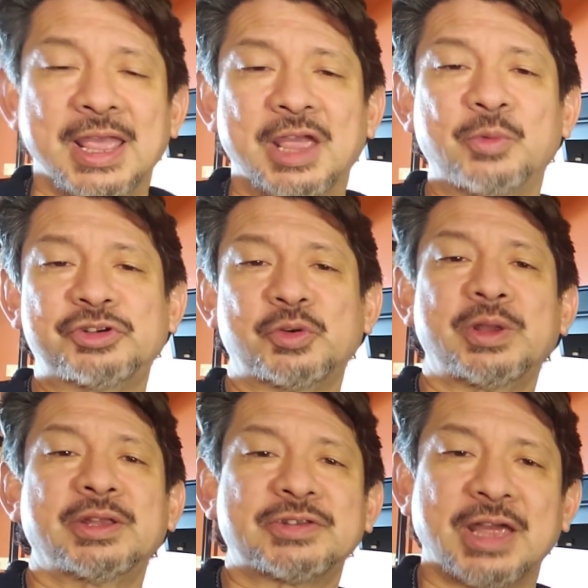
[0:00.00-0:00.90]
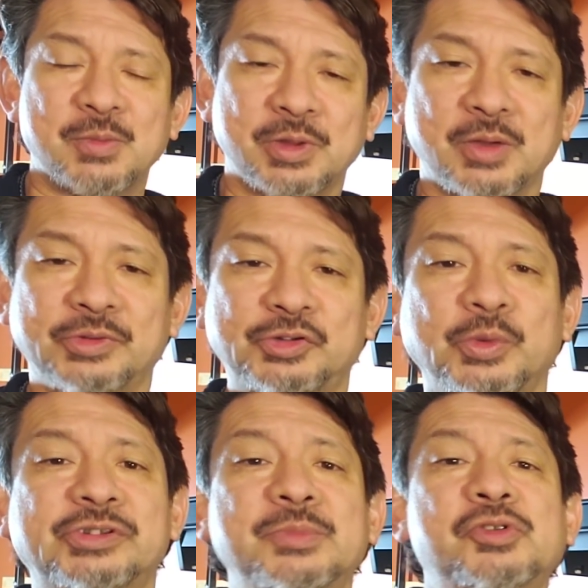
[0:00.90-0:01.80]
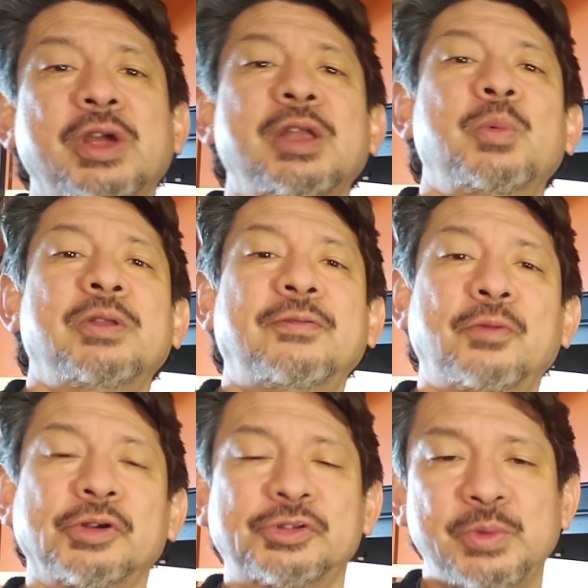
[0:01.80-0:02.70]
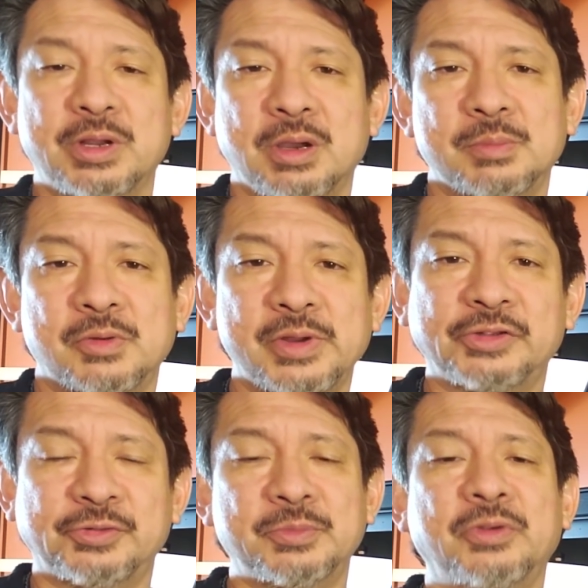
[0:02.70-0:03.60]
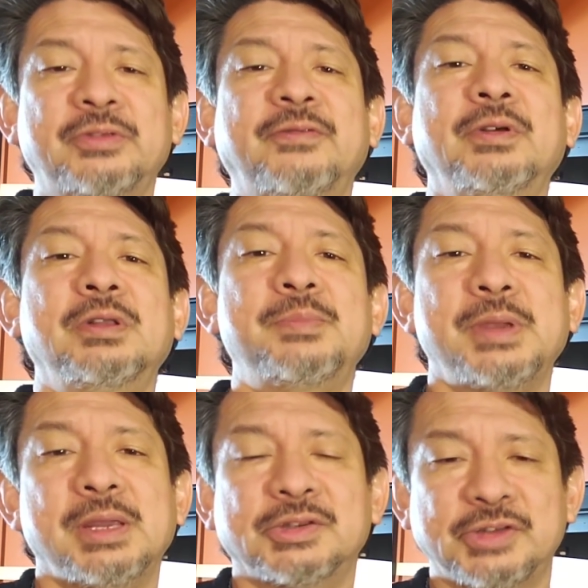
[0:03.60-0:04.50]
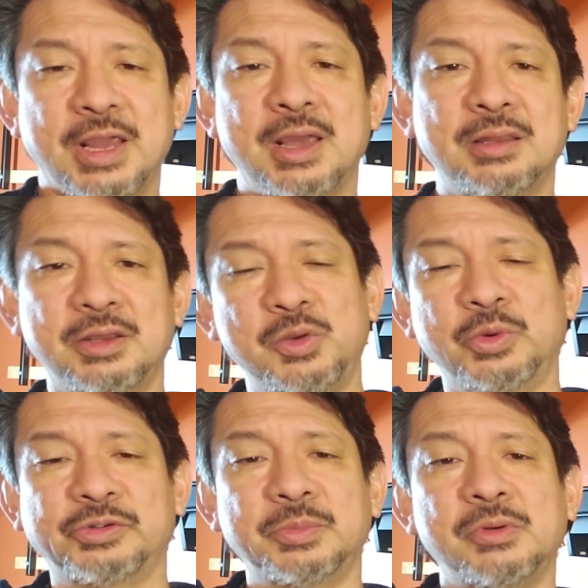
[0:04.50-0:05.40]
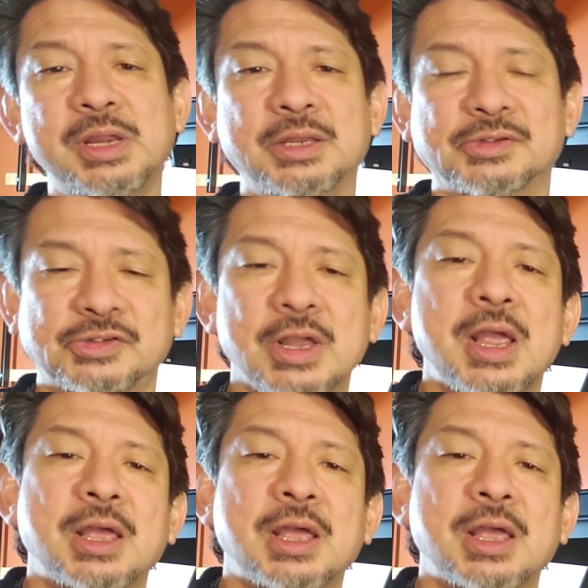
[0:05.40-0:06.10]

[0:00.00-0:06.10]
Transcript: It was during a time when I was doing some training with the Forest Recon Marines from both the Philippines and the US Marines.